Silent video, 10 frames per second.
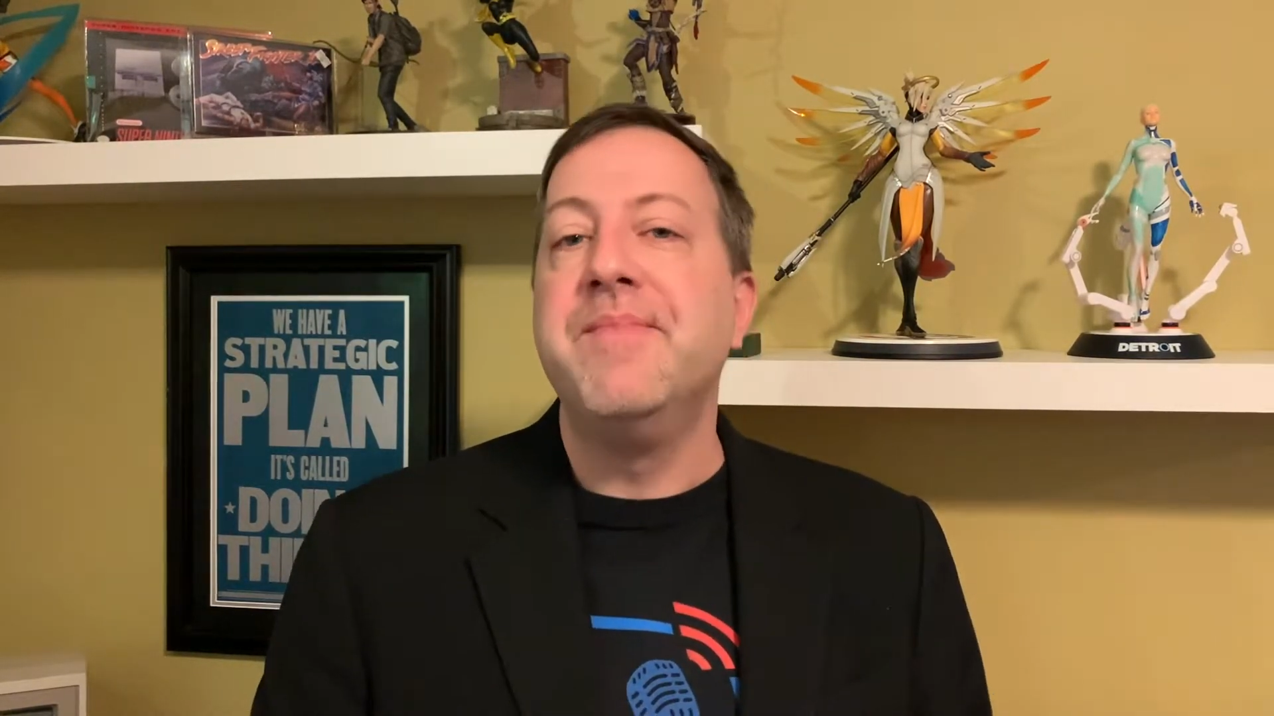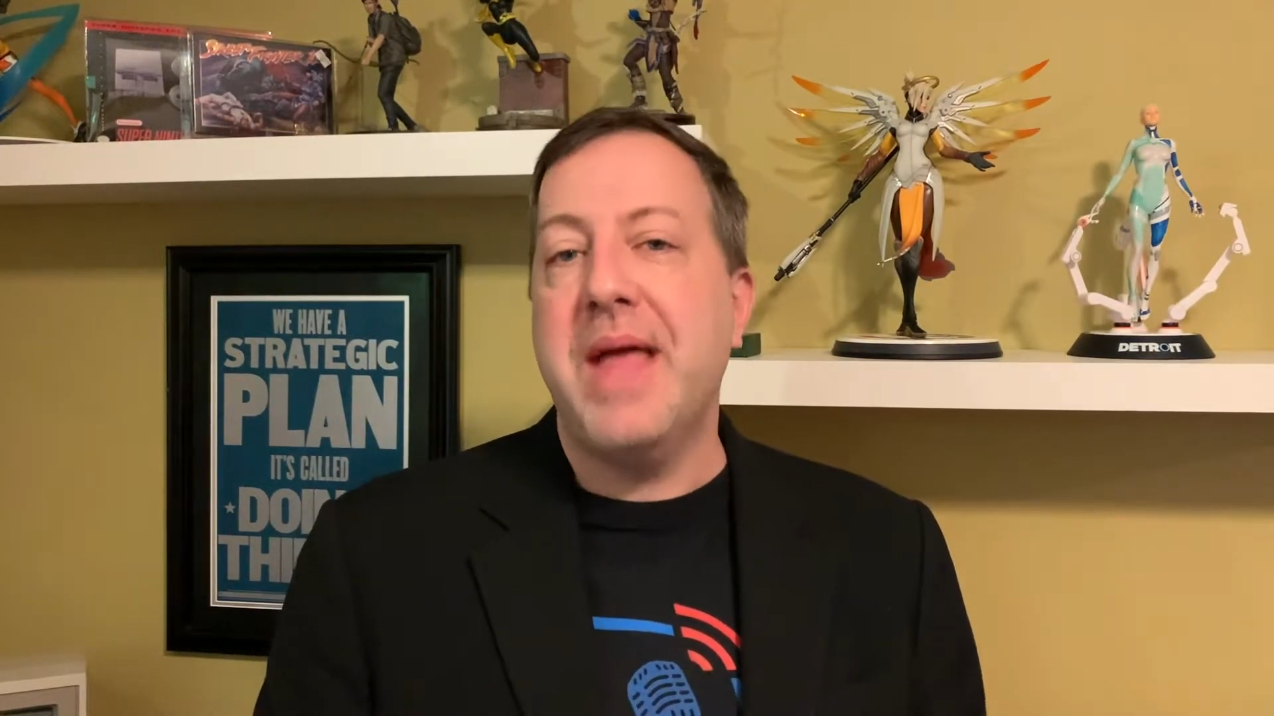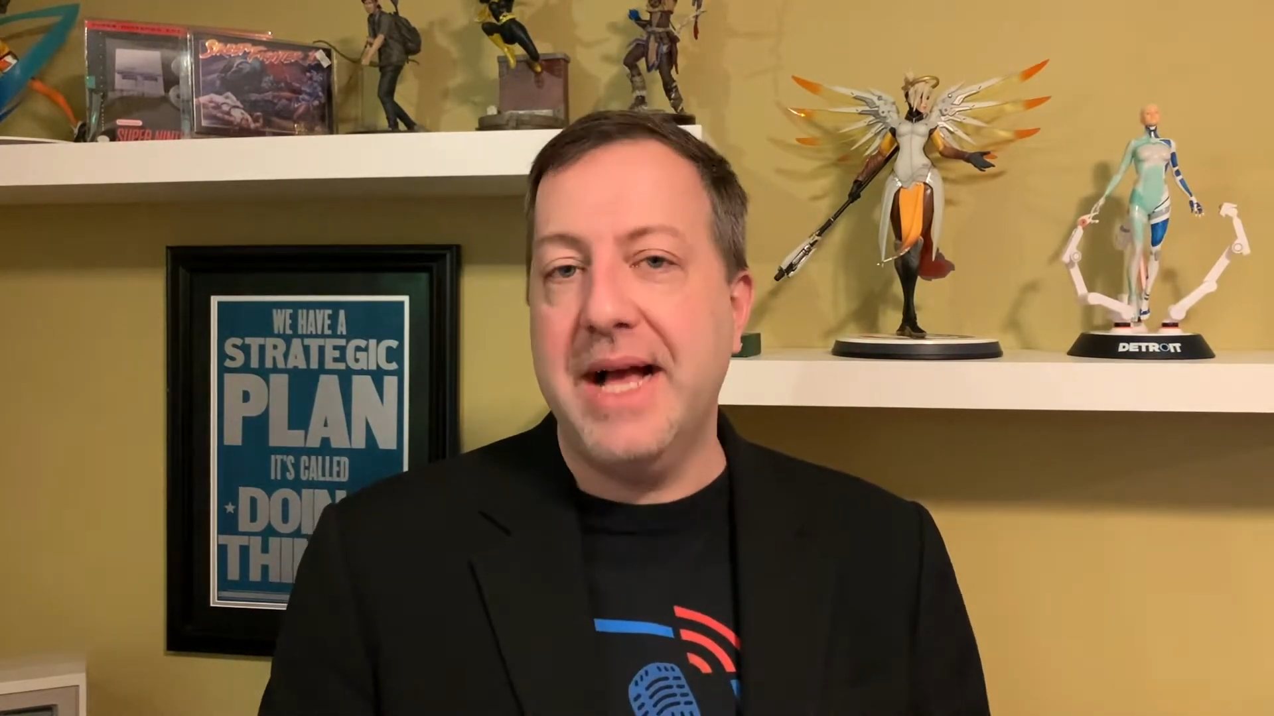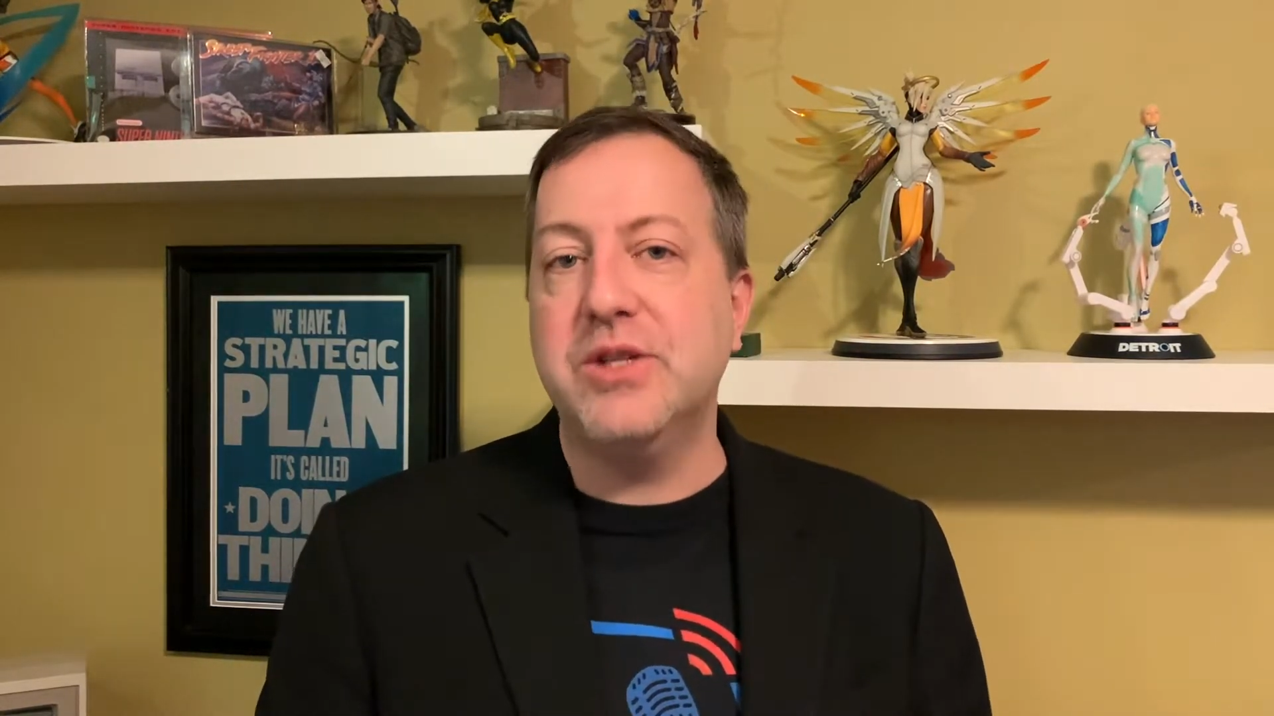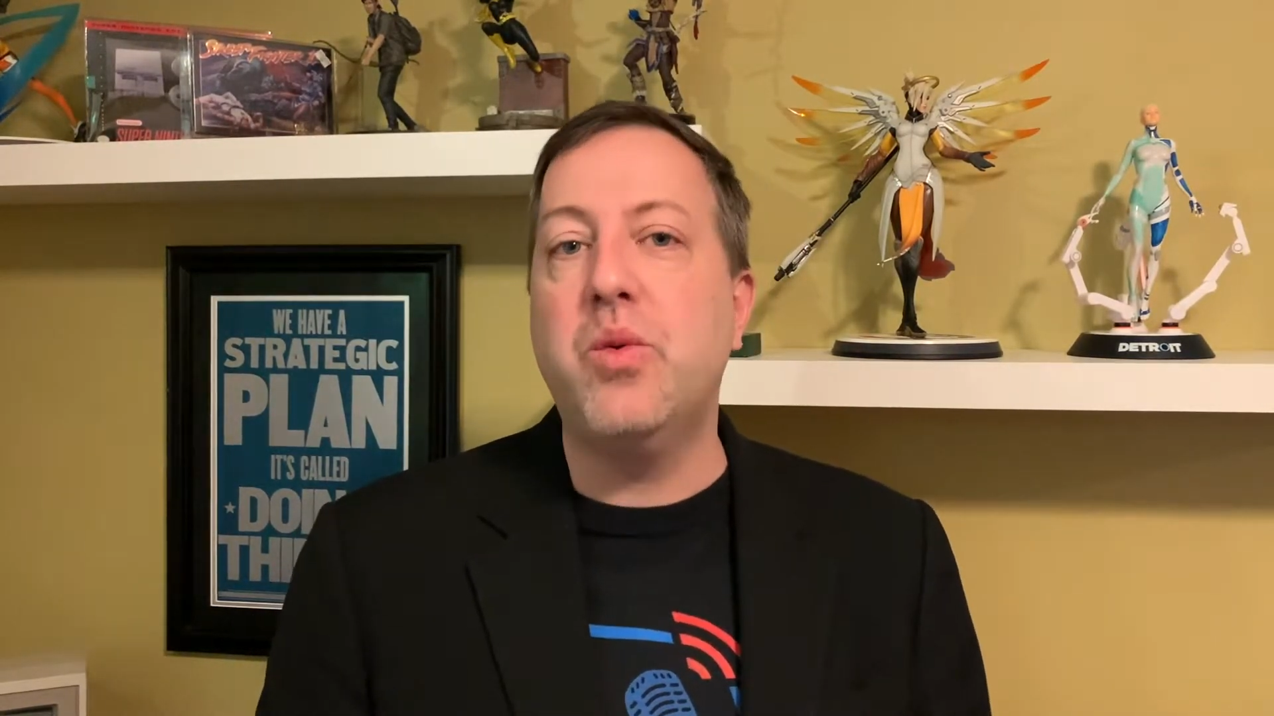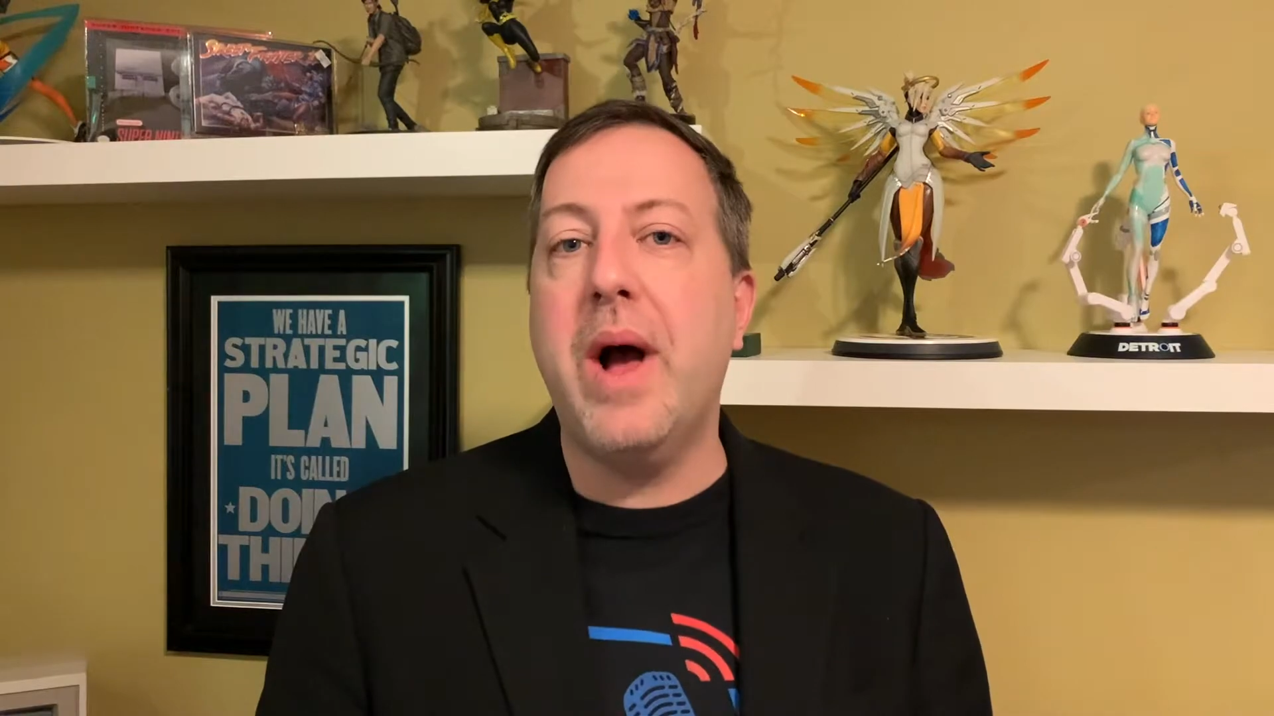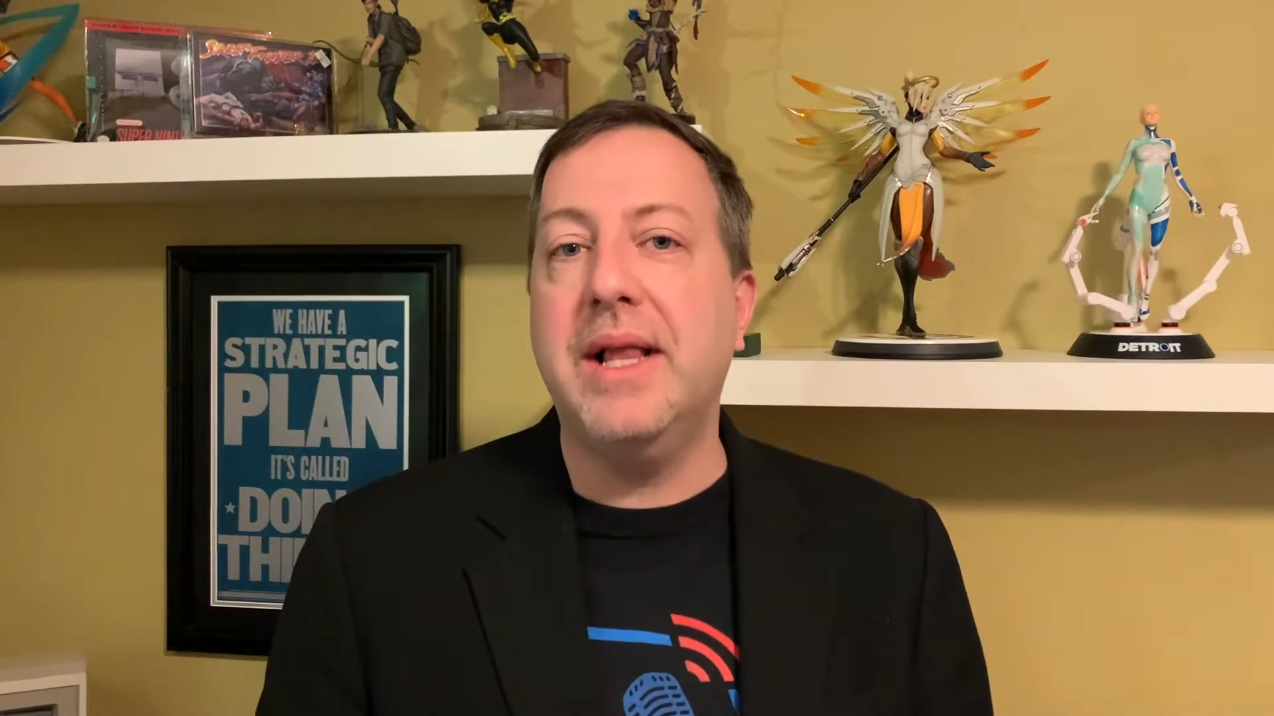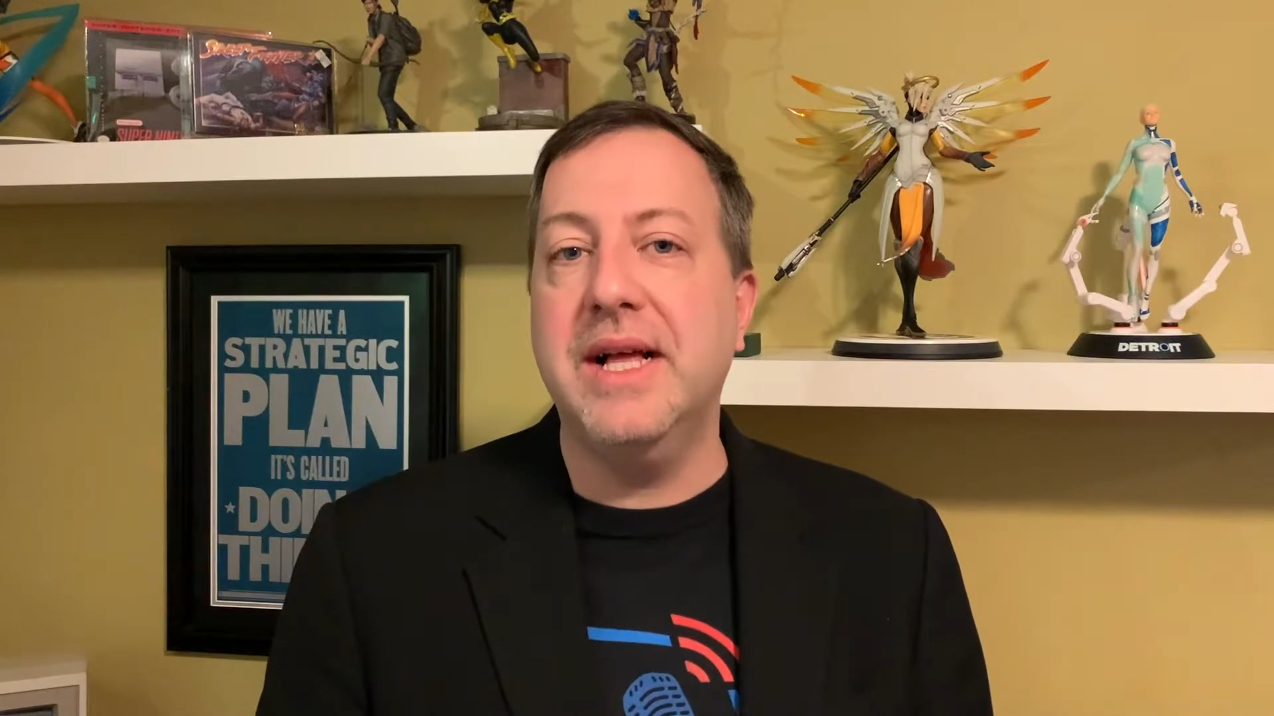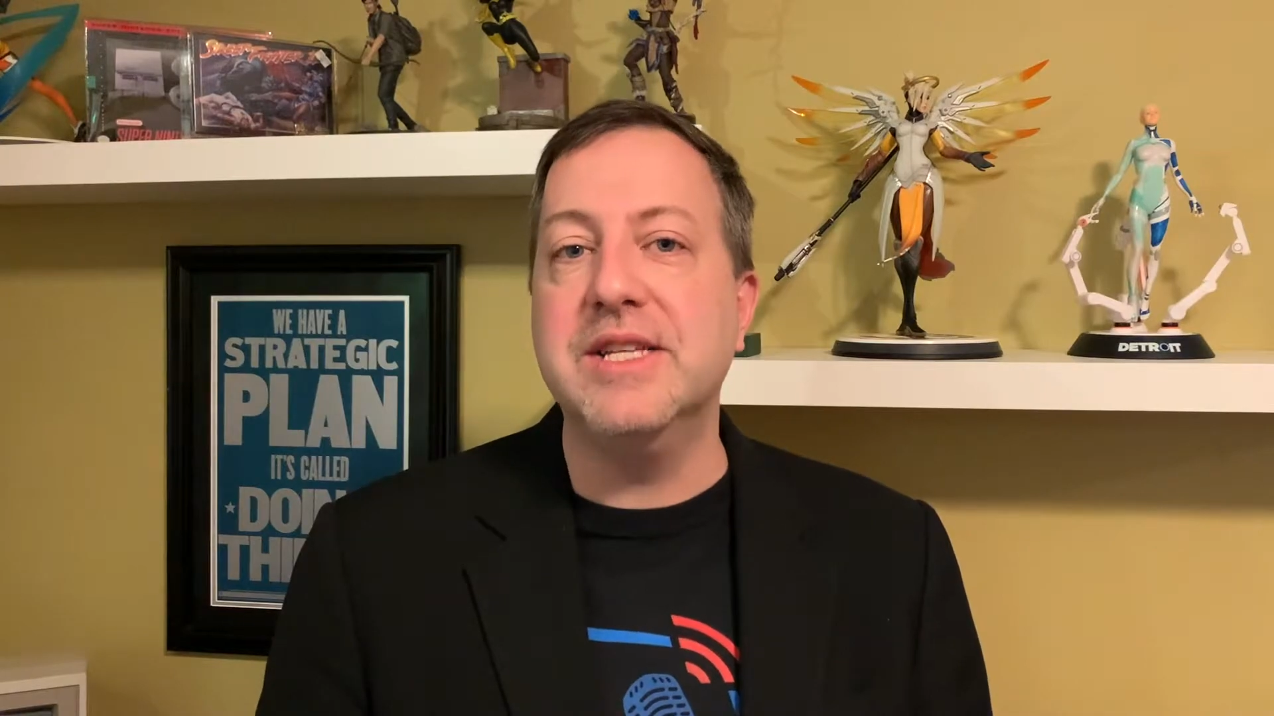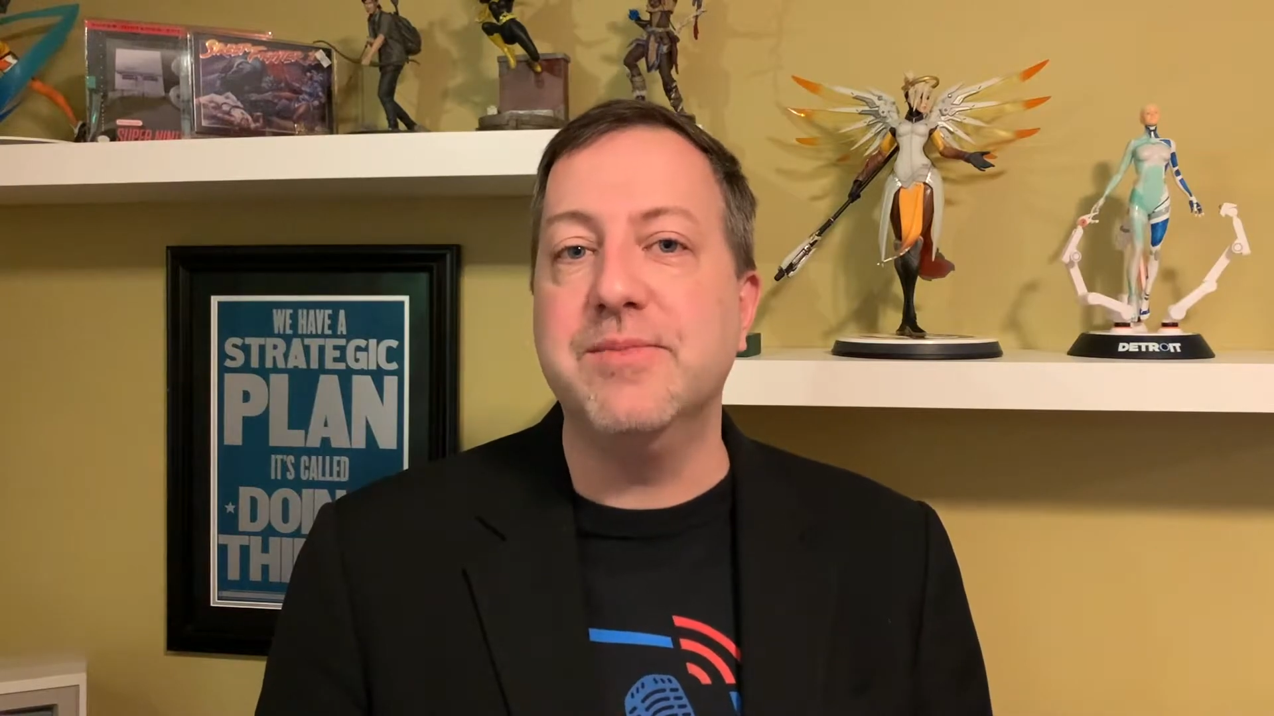as
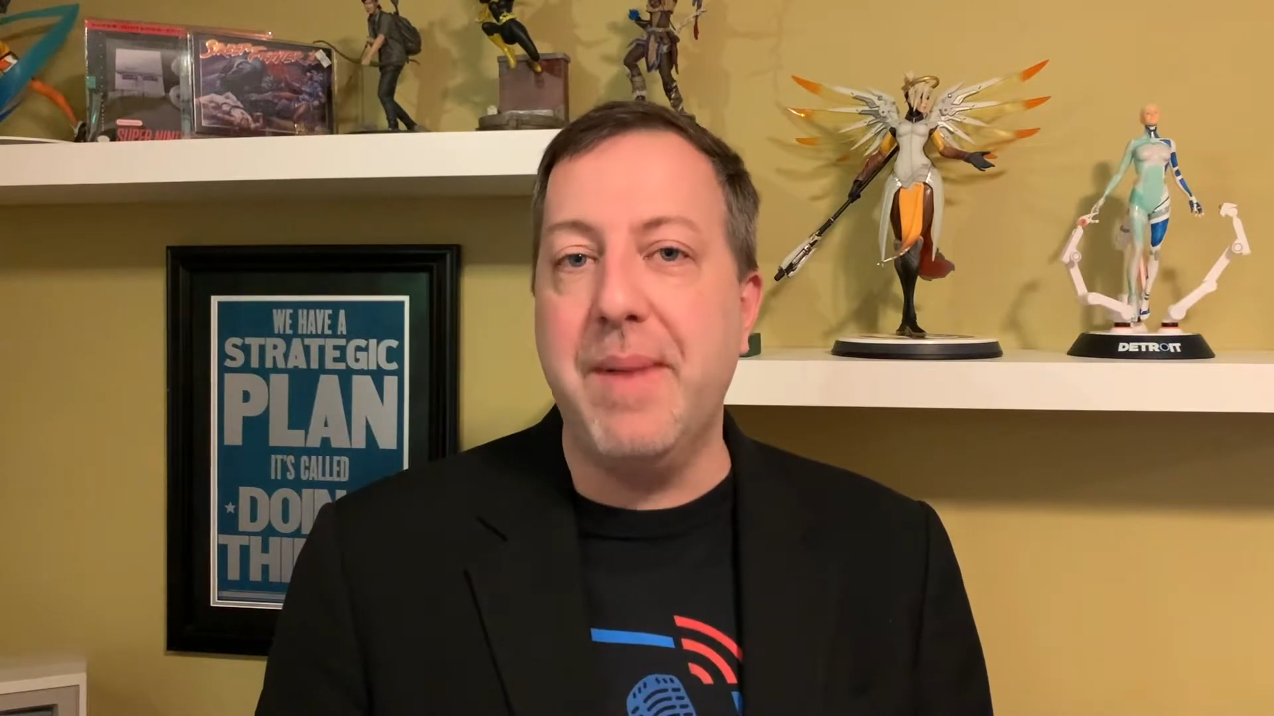well as